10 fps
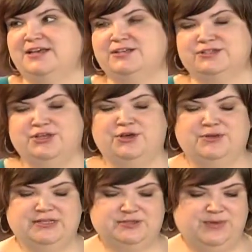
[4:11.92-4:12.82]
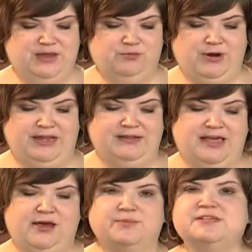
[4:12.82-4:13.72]
So this will be a
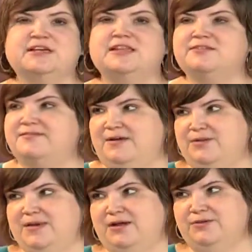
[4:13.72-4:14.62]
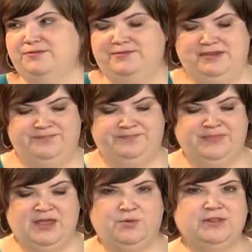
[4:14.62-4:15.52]
help to get the family back on the feet.
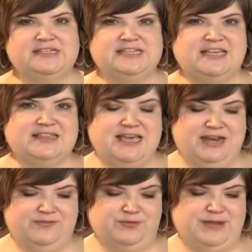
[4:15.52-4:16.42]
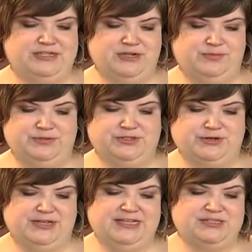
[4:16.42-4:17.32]
Well, let's get that information up on
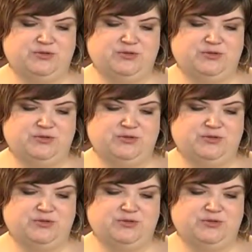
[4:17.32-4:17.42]
screen. That's the